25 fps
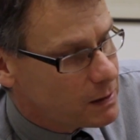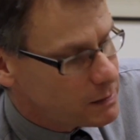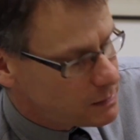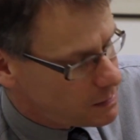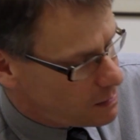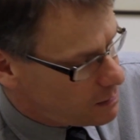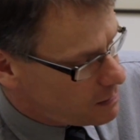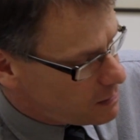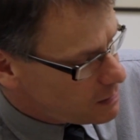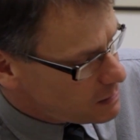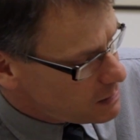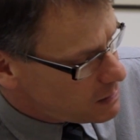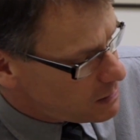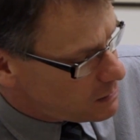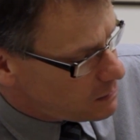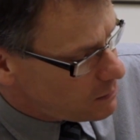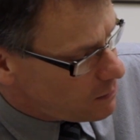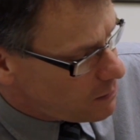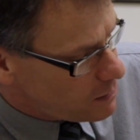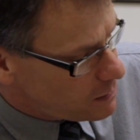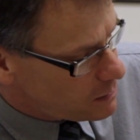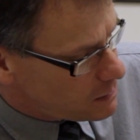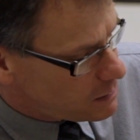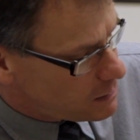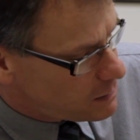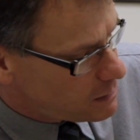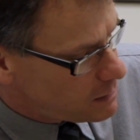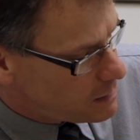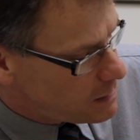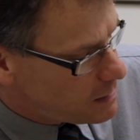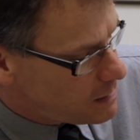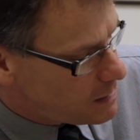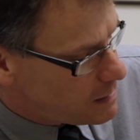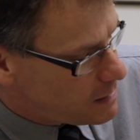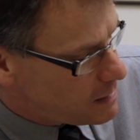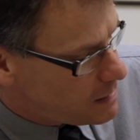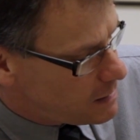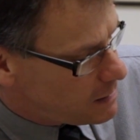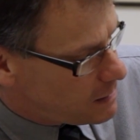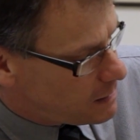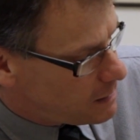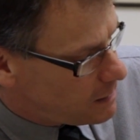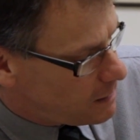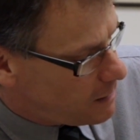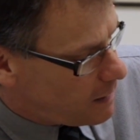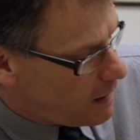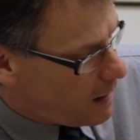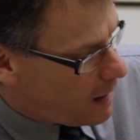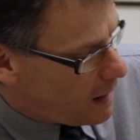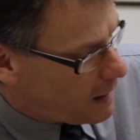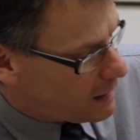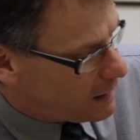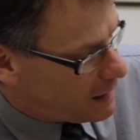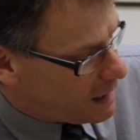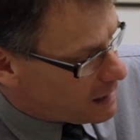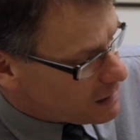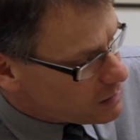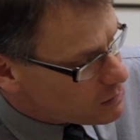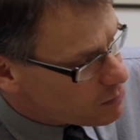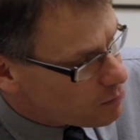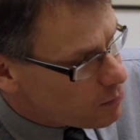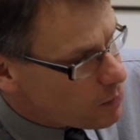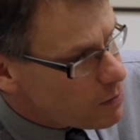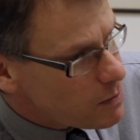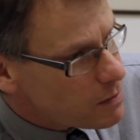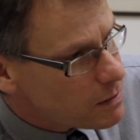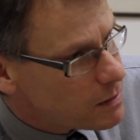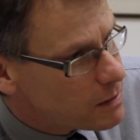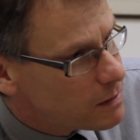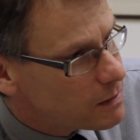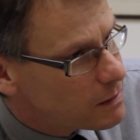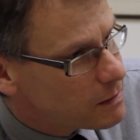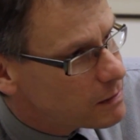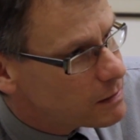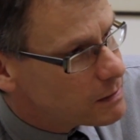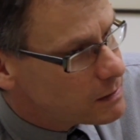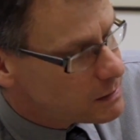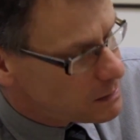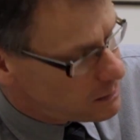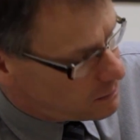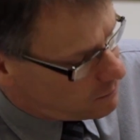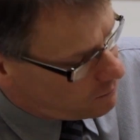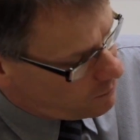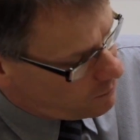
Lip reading: So this is not guesswork, this is